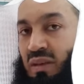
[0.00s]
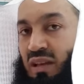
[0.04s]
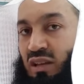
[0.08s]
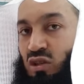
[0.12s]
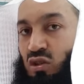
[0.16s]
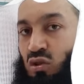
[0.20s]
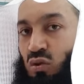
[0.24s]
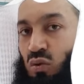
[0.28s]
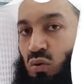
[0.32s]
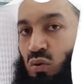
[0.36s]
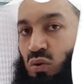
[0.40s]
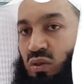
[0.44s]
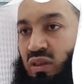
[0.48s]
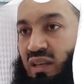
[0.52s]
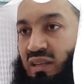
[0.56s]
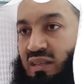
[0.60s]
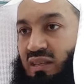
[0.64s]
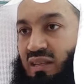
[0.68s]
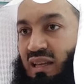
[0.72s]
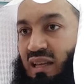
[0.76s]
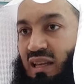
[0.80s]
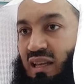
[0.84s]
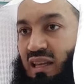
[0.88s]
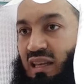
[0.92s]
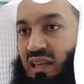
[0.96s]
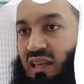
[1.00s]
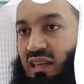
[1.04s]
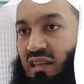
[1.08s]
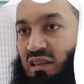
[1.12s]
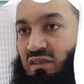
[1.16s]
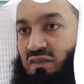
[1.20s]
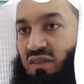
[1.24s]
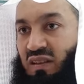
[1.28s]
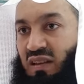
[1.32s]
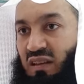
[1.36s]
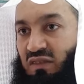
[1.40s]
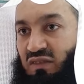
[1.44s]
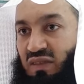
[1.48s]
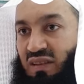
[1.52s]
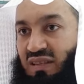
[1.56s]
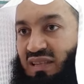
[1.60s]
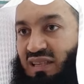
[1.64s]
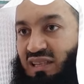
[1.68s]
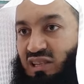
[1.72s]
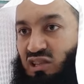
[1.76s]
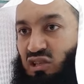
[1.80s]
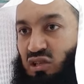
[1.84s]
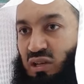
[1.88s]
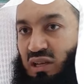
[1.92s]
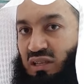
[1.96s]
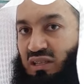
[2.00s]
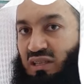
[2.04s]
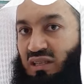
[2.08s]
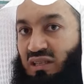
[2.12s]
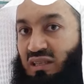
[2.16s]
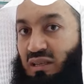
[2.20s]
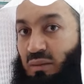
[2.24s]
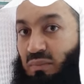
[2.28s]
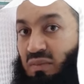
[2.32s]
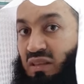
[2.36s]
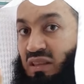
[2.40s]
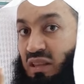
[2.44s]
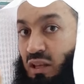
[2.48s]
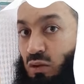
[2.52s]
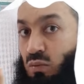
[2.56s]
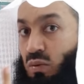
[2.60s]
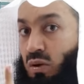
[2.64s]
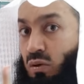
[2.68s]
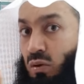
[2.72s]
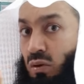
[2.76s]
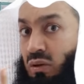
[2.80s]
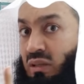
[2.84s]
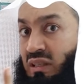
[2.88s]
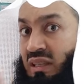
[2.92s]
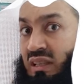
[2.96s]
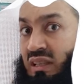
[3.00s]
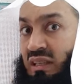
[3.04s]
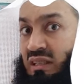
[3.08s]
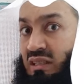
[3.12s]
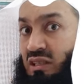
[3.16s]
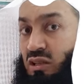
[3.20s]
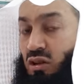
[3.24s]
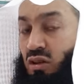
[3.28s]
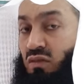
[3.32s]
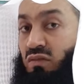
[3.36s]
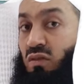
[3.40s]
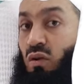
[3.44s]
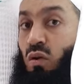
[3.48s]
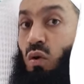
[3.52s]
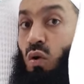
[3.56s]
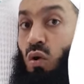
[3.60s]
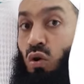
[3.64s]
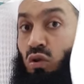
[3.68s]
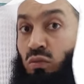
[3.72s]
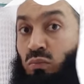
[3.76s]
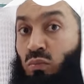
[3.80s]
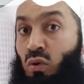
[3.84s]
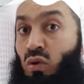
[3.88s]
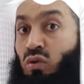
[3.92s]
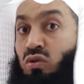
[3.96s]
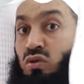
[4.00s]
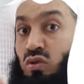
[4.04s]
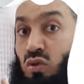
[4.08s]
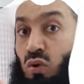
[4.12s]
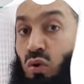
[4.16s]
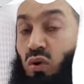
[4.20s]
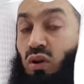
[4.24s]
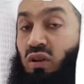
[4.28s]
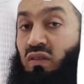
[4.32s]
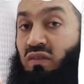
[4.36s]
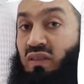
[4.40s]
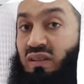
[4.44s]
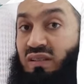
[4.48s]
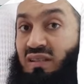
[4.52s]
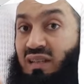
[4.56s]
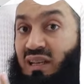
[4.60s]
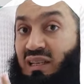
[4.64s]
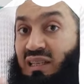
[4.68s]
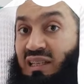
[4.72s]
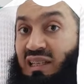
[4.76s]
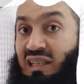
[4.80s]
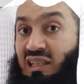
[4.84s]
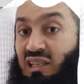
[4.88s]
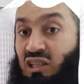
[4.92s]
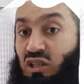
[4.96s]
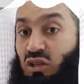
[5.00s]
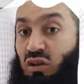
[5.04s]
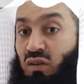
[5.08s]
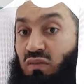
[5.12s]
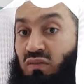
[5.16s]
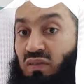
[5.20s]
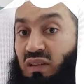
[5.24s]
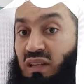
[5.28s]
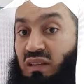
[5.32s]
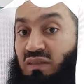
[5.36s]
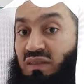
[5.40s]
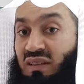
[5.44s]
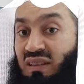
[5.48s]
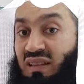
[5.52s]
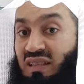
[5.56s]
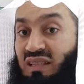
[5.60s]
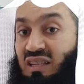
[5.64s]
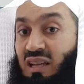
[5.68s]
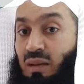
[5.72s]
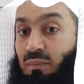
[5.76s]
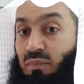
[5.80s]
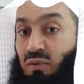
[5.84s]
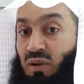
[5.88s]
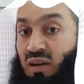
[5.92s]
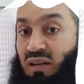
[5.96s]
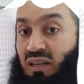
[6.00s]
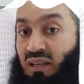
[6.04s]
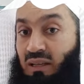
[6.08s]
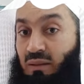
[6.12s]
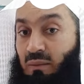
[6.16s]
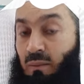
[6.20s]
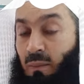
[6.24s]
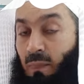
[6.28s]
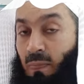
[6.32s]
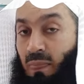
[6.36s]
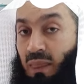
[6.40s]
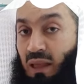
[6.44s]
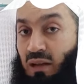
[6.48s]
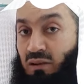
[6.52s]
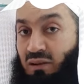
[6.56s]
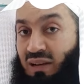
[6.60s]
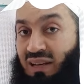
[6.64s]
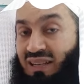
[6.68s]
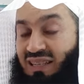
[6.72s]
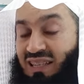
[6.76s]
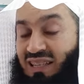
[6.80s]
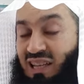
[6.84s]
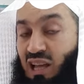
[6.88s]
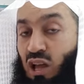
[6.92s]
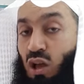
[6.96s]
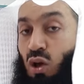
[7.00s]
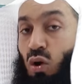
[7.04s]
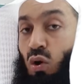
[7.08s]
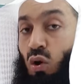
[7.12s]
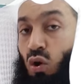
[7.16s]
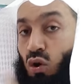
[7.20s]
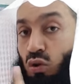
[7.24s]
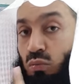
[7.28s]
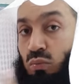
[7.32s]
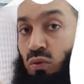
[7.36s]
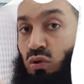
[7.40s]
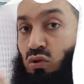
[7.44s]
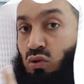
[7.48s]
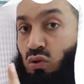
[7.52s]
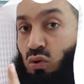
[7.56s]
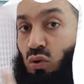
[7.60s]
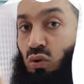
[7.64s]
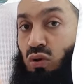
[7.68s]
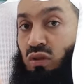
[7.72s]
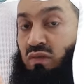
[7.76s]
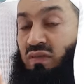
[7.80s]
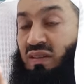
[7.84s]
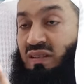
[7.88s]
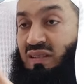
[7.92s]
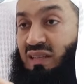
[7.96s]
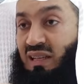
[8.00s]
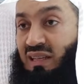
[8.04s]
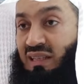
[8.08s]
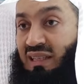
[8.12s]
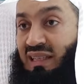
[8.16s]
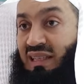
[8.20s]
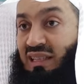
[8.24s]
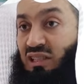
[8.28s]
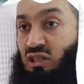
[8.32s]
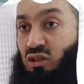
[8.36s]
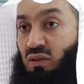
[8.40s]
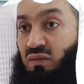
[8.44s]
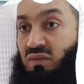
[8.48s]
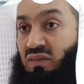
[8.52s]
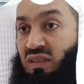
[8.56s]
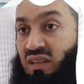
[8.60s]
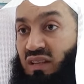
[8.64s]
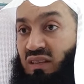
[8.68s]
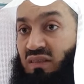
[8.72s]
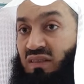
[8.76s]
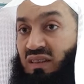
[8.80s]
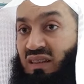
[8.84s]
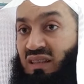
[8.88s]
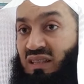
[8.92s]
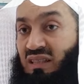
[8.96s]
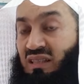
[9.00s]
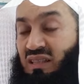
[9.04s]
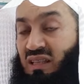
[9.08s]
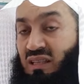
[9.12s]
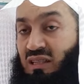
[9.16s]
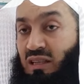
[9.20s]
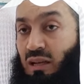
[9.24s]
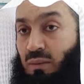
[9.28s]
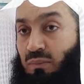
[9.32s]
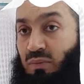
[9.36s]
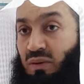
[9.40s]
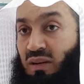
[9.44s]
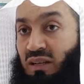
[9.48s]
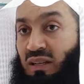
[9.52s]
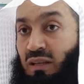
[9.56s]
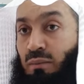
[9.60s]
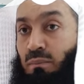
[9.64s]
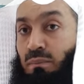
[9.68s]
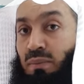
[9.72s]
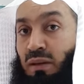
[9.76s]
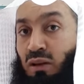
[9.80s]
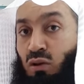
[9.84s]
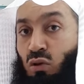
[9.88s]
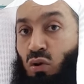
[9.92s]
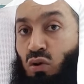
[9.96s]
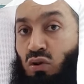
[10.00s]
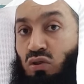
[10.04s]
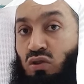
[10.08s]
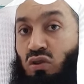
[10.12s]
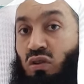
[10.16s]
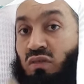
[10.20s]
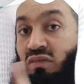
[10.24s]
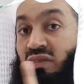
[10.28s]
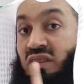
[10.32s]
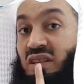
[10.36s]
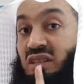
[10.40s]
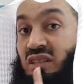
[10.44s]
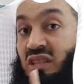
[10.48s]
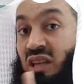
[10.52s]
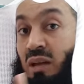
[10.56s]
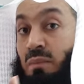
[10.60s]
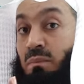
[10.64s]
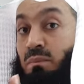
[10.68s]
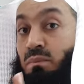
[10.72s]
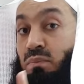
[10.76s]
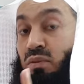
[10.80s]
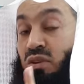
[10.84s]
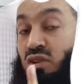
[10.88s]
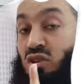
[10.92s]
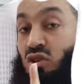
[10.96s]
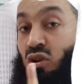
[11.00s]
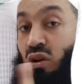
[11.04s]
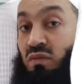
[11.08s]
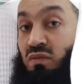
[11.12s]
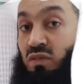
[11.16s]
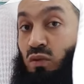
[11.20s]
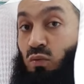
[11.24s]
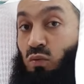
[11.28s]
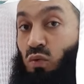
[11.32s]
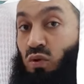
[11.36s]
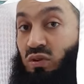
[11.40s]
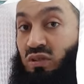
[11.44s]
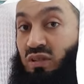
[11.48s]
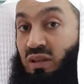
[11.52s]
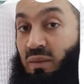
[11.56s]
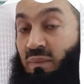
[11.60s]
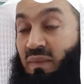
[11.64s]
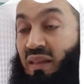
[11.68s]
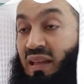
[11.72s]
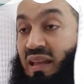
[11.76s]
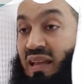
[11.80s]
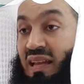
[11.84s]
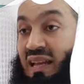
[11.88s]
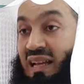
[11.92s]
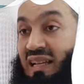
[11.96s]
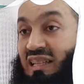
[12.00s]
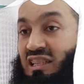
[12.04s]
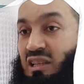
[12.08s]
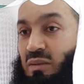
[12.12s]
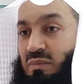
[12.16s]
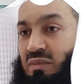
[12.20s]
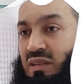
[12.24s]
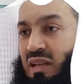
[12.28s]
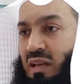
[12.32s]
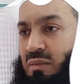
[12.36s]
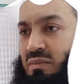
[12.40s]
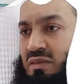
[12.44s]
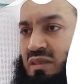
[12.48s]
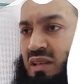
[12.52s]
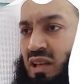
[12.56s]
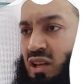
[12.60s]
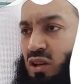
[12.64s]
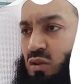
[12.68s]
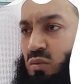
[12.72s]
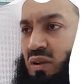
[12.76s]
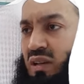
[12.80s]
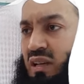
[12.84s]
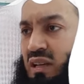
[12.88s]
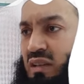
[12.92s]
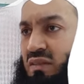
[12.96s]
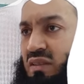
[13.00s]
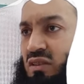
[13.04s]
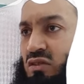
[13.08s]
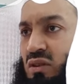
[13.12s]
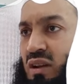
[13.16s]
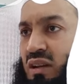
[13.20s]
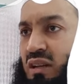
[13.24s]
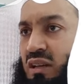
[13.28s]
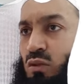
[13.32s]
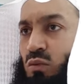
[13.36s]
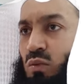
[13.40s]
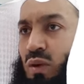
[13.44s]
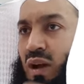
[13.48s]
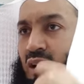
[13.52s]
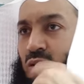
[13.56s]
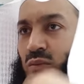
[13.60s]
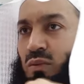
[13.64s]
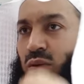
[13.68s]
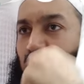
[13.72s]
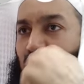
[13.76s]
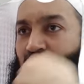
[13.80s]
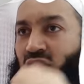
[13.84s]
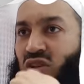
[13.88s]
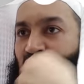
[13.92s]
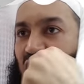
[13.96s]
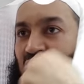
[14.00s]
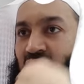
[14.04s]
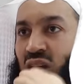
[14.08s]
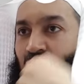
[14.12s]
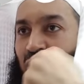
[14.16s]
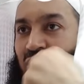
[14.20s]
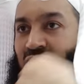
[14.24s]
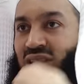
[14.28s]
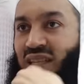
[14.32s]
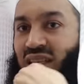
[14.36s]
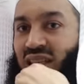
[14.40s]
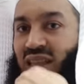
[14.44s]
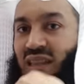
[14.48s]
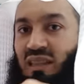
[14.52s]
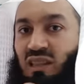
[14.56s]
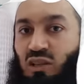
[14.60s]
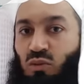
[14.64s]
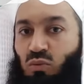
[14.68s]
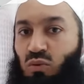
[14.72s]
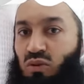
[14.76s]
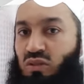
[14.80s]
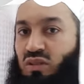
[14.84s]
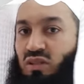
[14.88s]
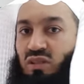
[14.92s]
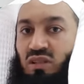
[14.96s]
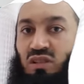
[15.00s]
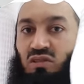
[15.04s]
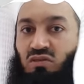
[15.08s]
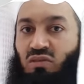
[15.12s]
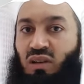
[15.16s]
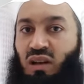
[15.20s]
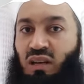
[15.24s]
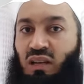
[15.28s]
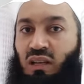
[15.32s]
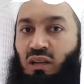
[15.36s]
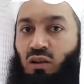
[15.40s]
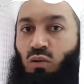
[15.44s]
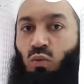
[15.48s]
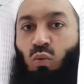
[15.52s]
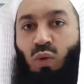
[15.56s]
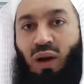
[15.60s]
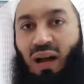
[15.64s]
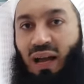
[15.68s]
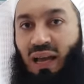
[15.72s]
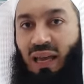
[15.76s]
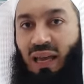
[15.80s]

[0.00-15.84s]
And make sure that even if it is just something that we're all guilty of, almost all of us are guilty of leaving the tap running, right? Almost all of us are guilty of leaving the tap running because of the temperature of the water. And sometimes we leave it running while we're brushing our teeth and the water's just running.